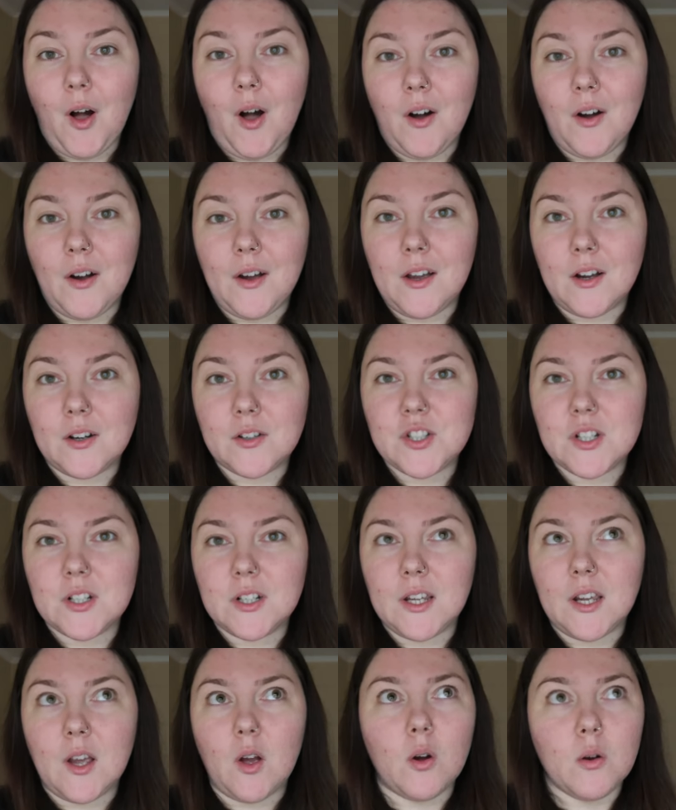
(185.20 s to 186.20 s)

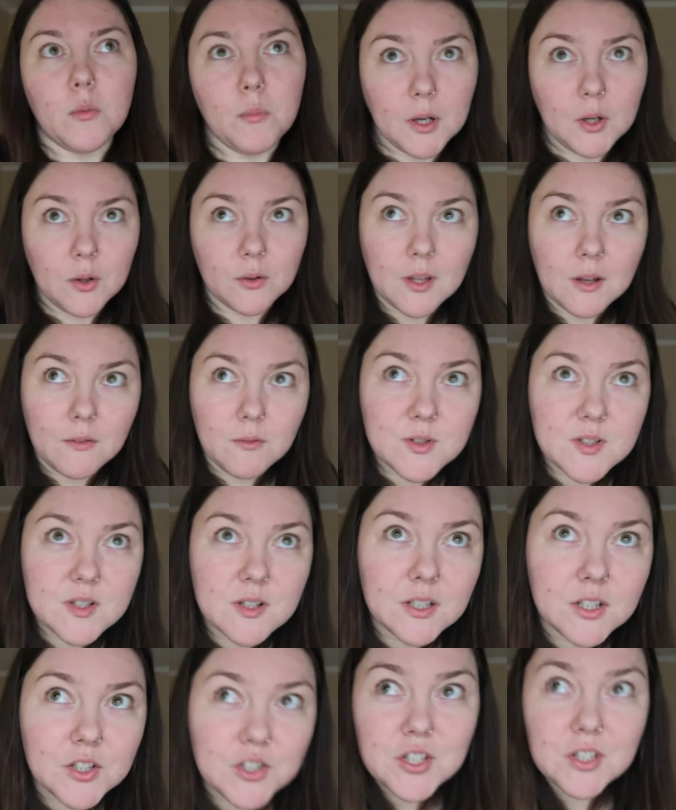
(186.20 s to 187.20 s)
oh my god, that was
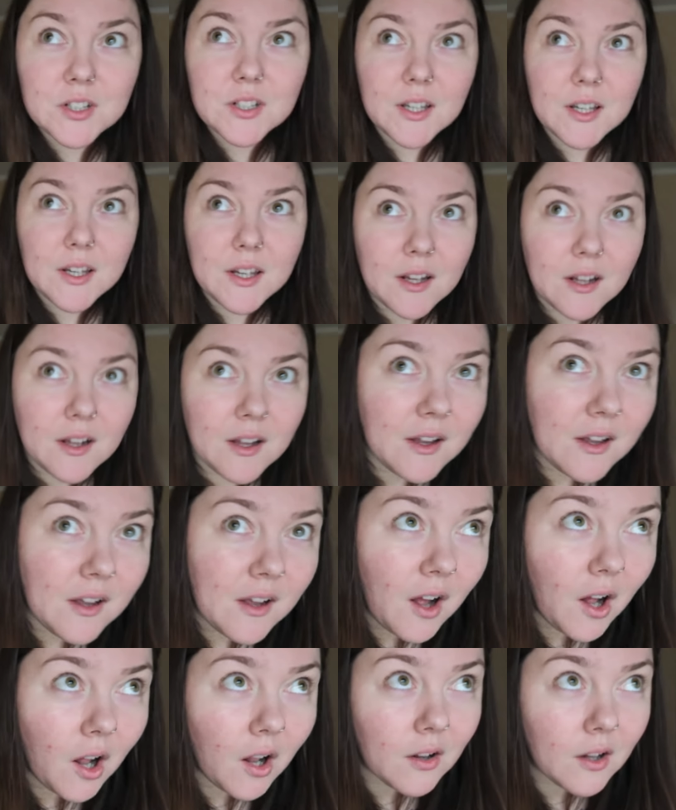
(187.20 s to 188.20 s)
literally
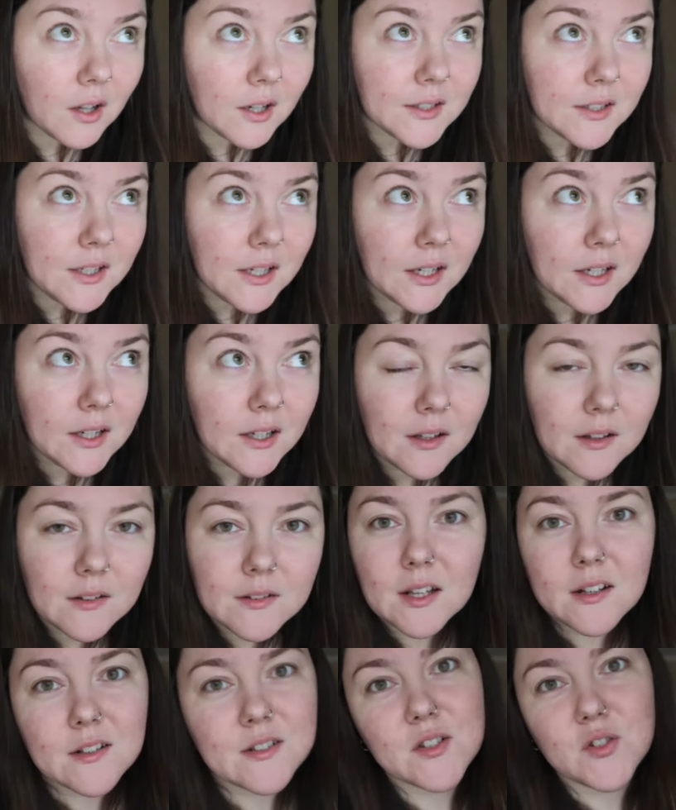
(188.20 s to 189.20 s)
a lightning.
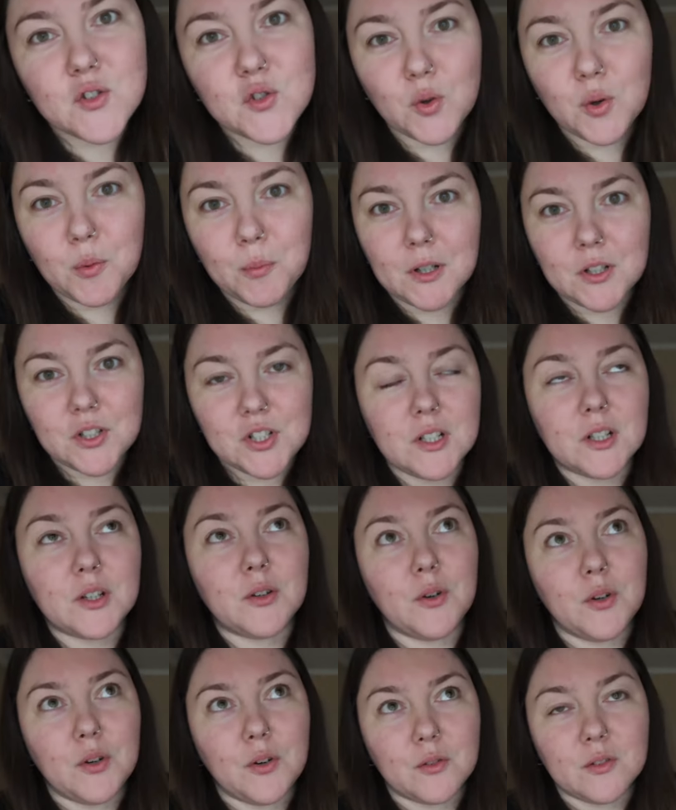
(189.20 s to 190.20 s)
There's a storm actually
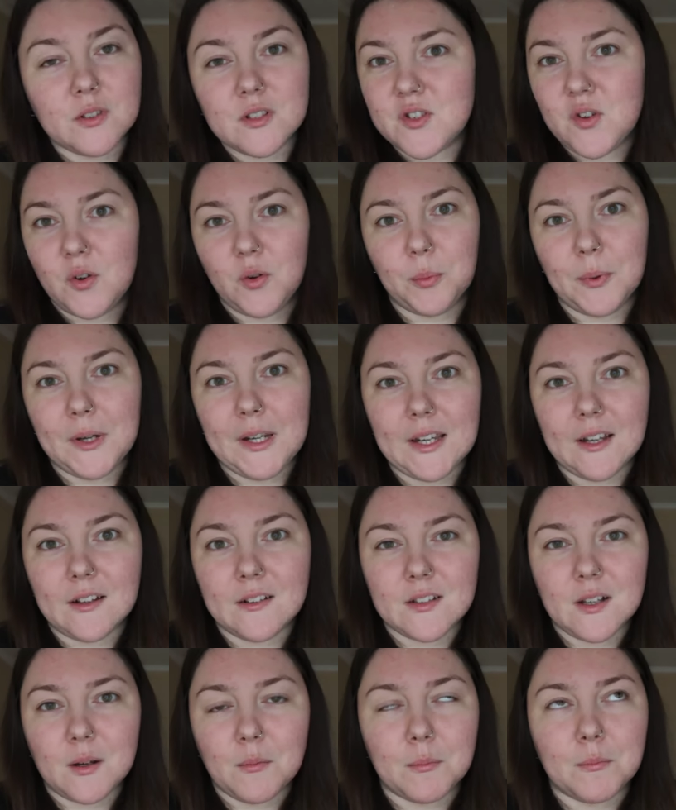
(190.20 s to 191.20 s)
going on this whole
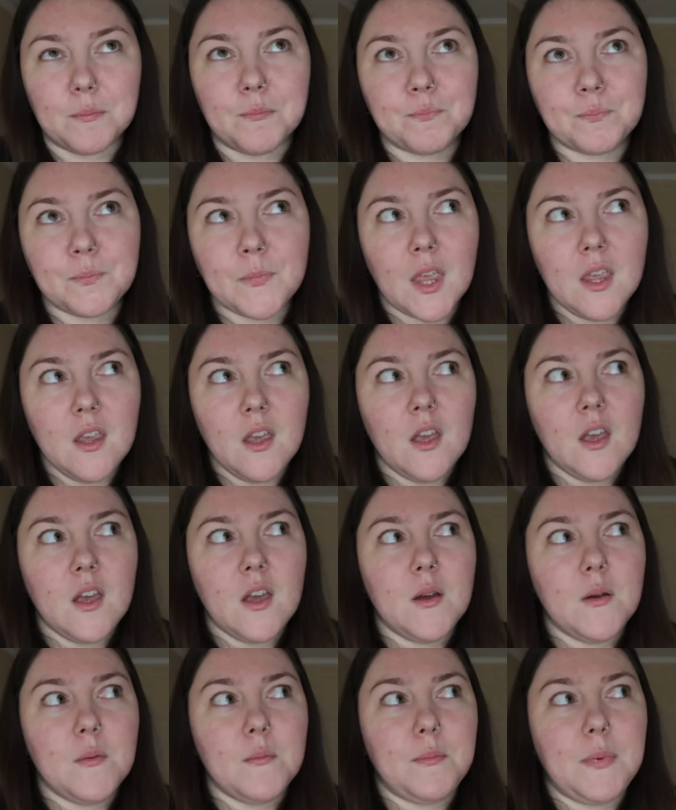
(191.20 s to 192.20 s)
weekend. I'm
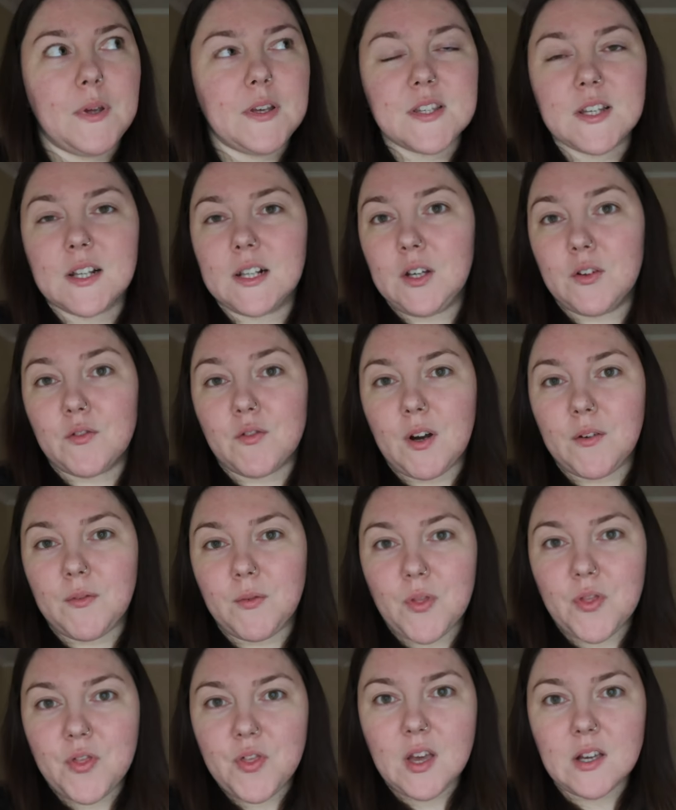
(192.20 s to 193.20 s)
basically arrived
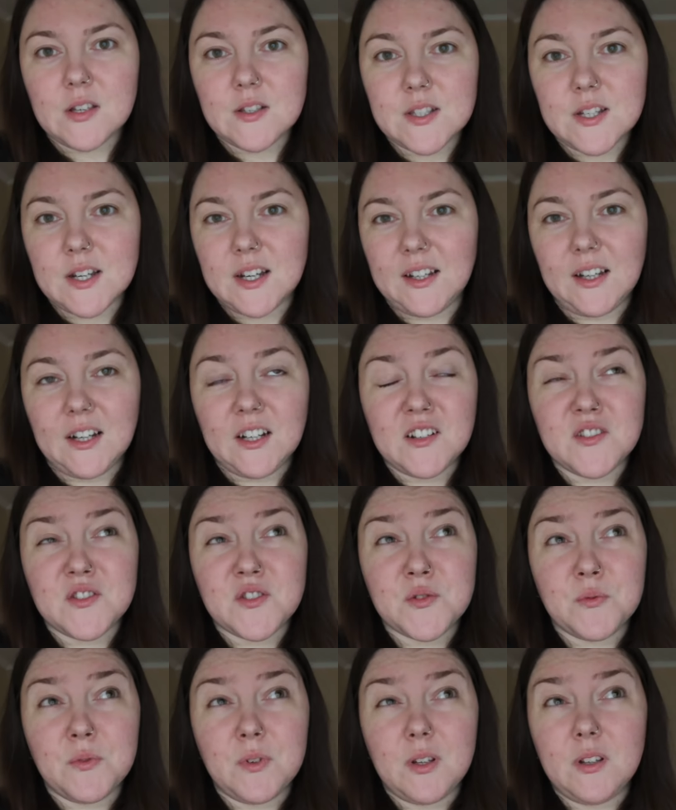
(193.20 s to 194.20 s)
on Thursday and
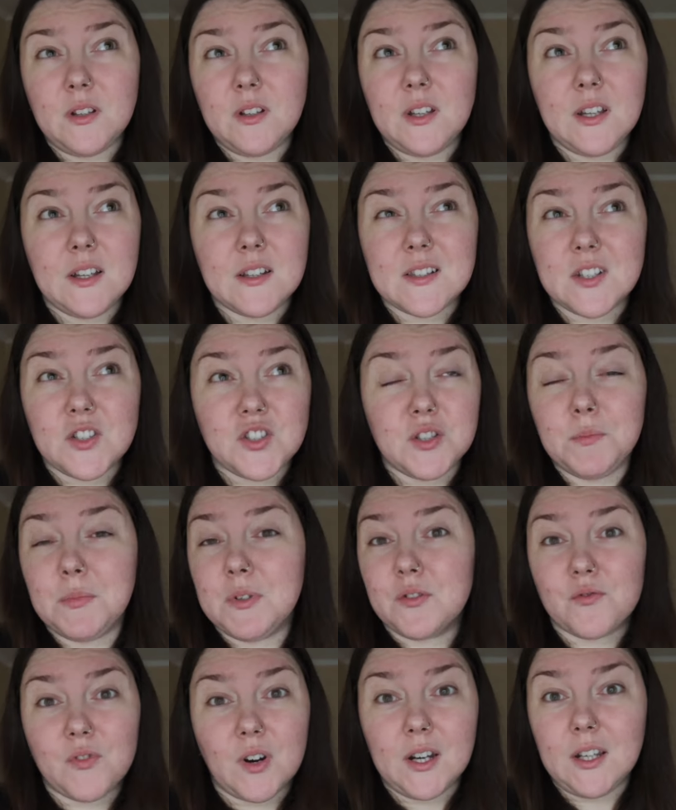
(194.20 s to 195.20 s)
it's literally
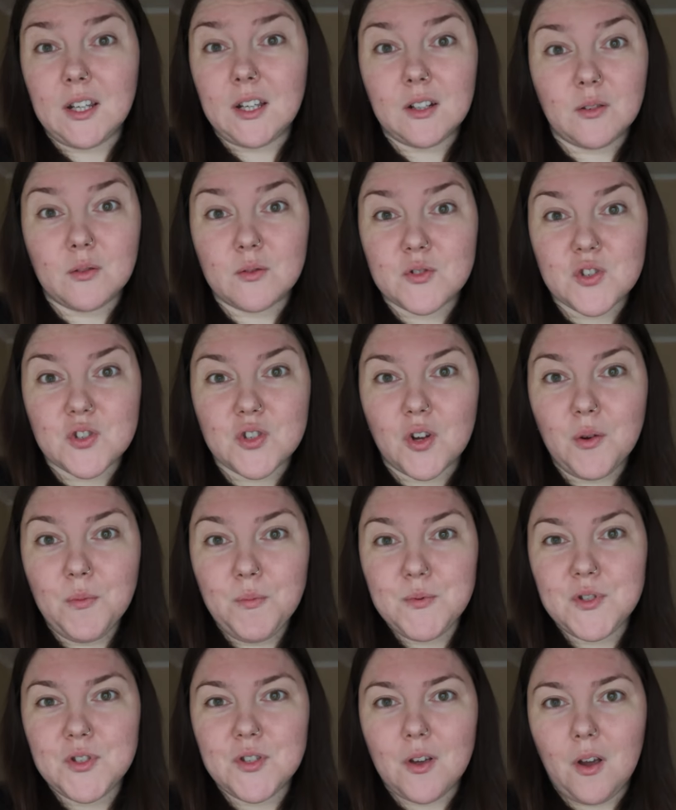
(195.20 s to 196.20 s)
been raining
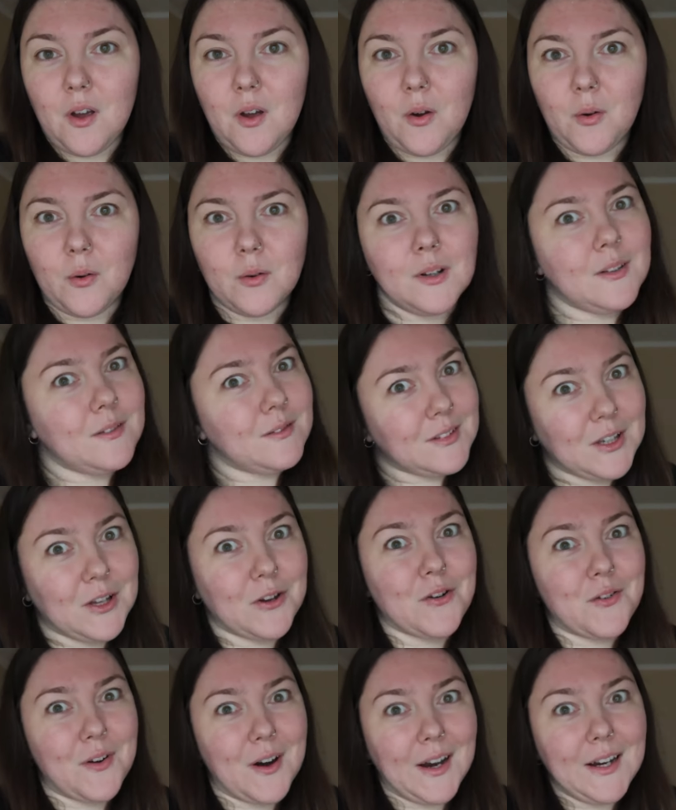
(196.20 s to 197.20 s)
non-stop, so
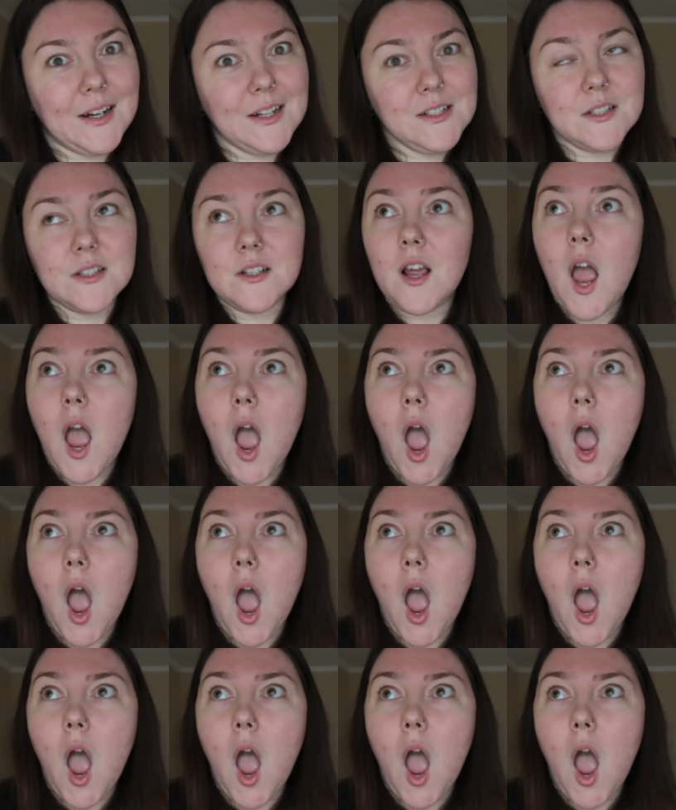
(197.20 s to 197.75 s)
great.